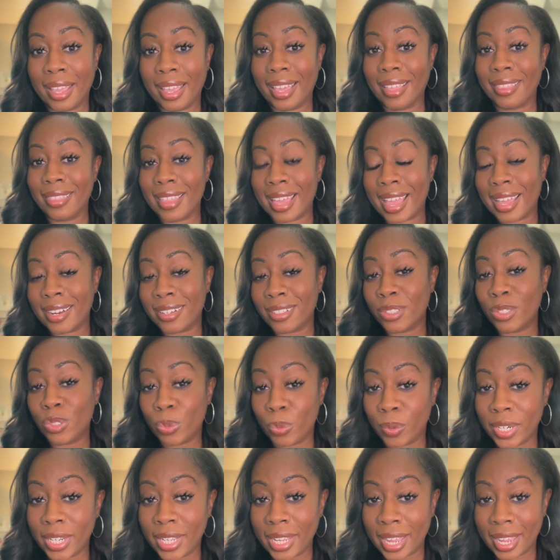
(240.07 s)
And that is
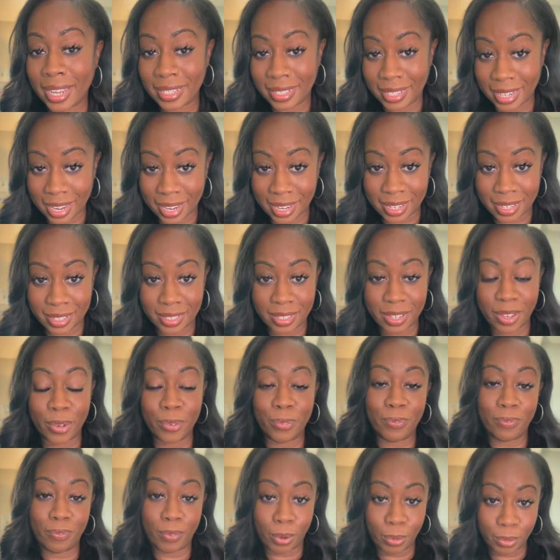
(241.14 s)
28 days
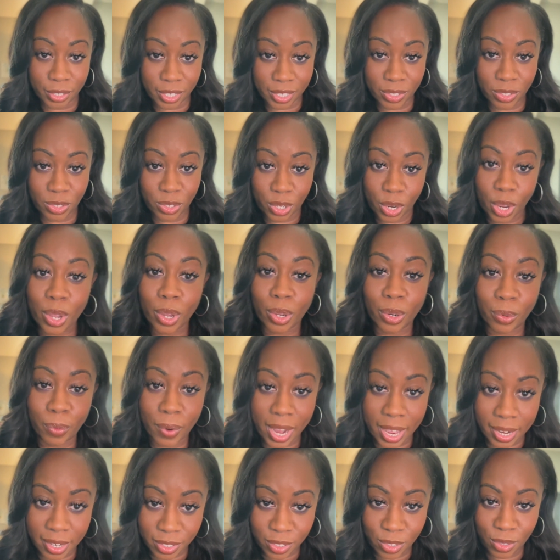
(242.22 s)
of focused
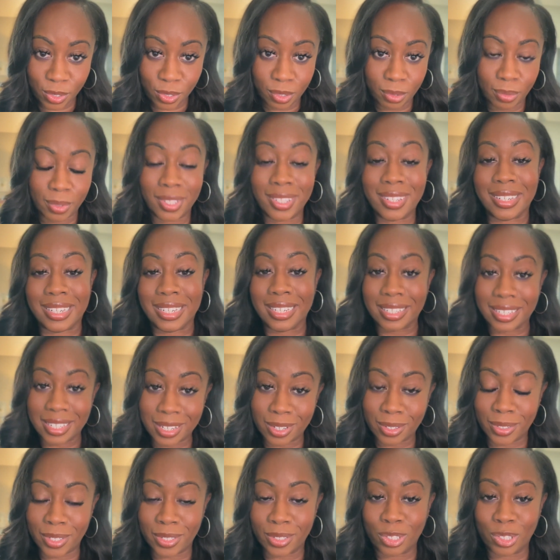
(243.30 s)
gratitude with
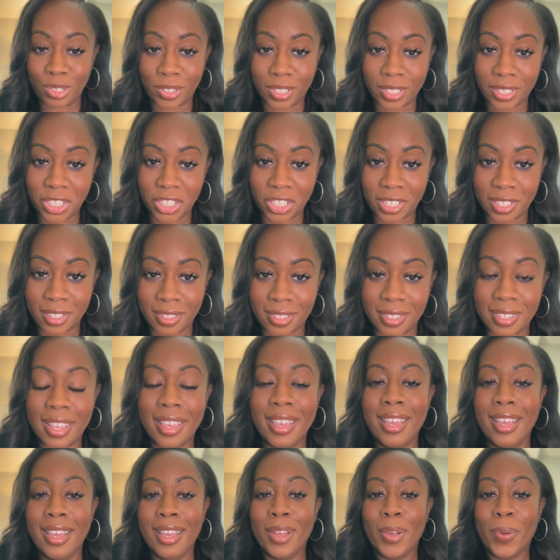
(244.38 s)
detailed instructions
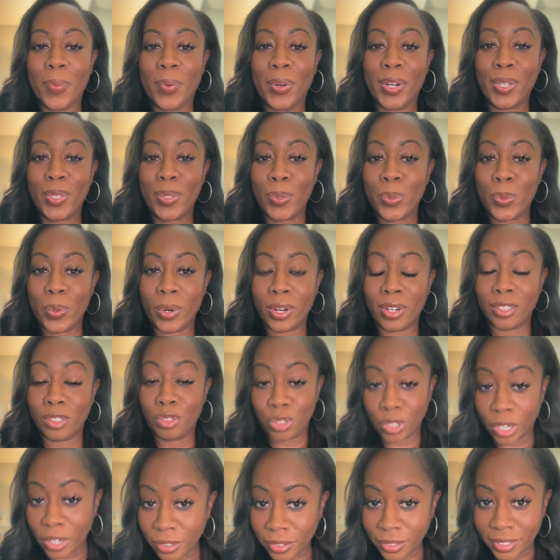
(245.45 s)
where you are
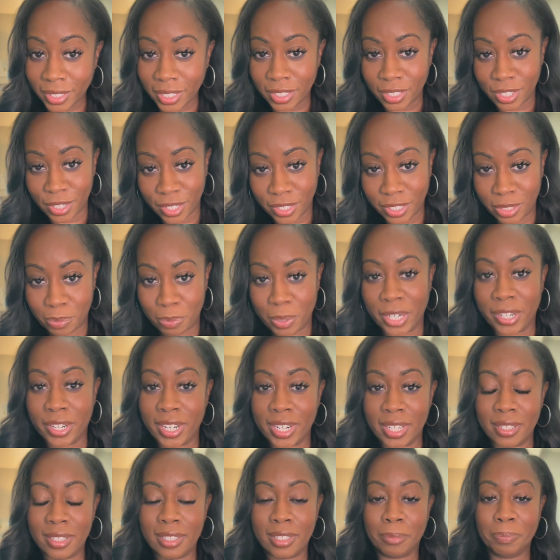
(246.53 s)
journaling your
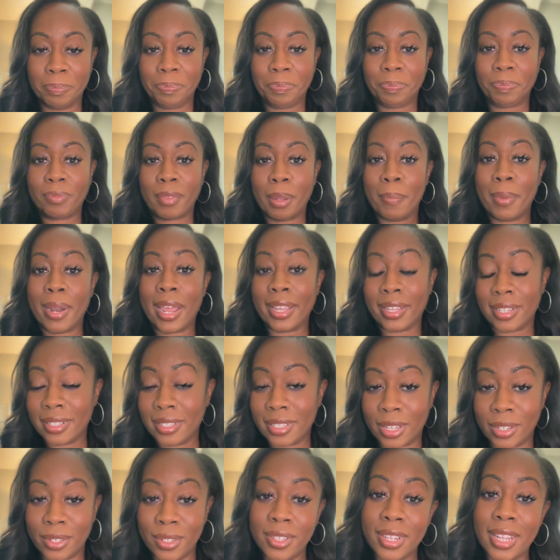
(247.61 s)
experience. But I can
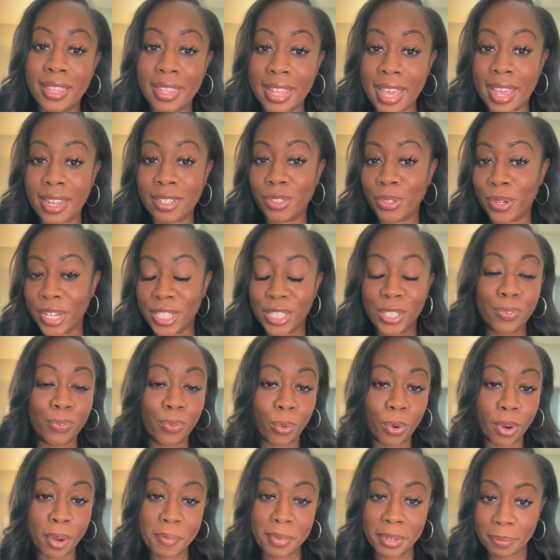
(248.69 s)
tell you that that
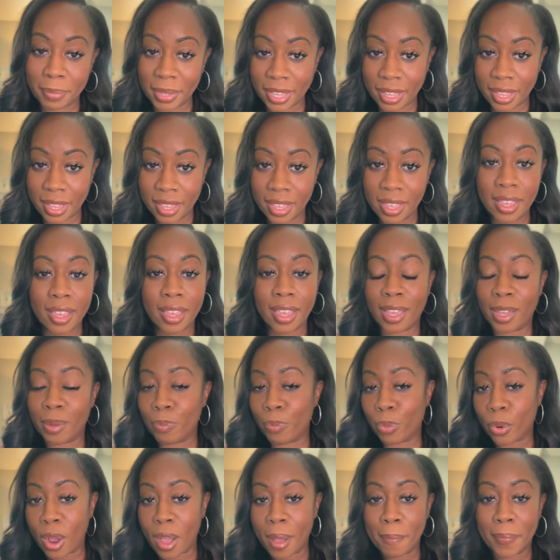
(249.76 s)
transformed me.
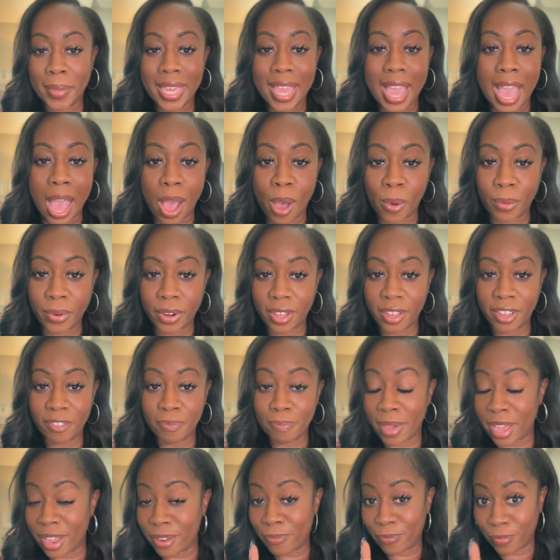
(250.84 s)
It brought me out
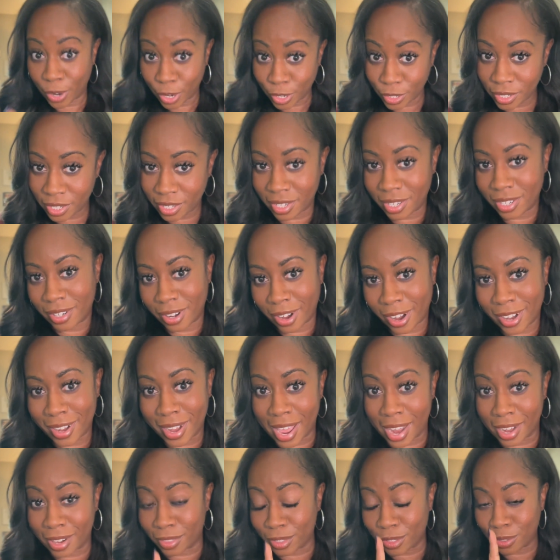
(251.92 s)
of my first dark
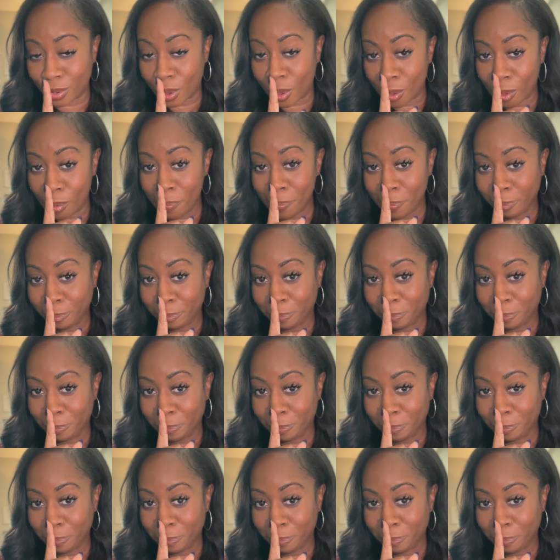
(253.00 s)
night of the soul.